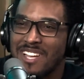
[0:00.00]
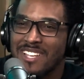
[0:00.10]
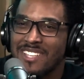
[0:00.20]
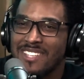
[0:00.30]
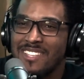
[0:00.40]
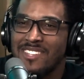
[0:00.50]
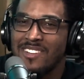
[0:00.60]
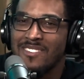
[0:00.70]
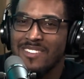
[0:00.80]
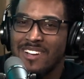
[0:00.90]
like, you
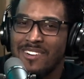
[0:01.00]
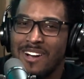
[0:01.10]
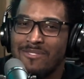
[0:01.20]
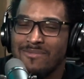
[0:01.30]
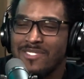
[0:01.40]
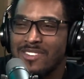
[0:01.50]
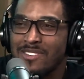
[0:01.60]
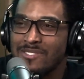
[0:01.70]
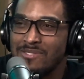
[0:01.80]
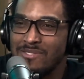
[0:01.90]
know, like,
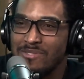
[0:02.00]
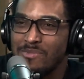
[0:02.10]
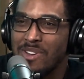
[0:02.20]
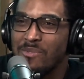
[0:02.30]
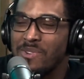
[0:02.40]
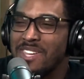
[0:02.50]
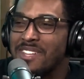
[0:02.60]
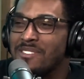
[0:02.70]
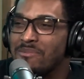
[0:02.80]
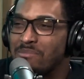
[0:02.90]
you want to
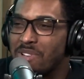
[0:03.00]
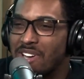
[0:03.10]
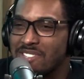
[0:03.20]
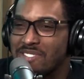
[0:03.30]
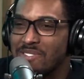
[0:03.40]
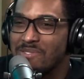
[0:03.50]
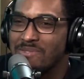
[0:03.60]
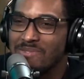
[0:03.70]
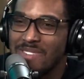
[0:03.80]
win, but also,